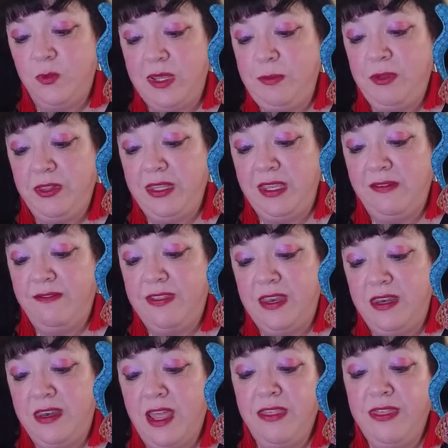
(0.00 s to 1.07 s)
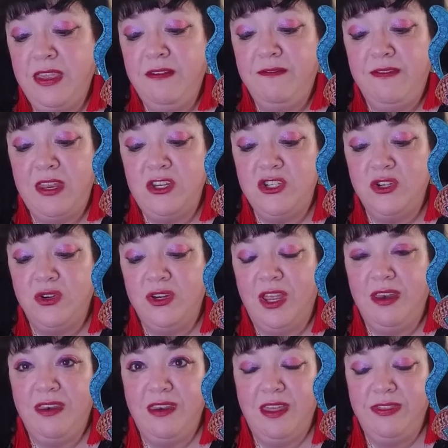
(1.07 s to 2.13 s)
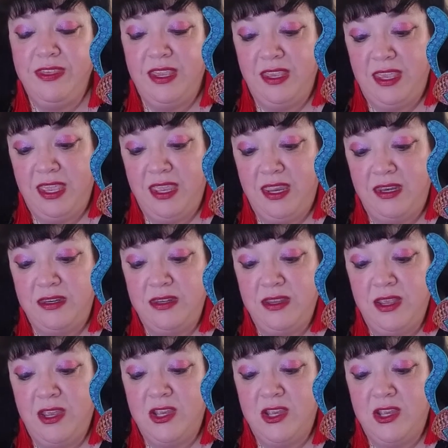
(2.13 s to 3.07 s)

We believe that nothing ventured, nothing gained.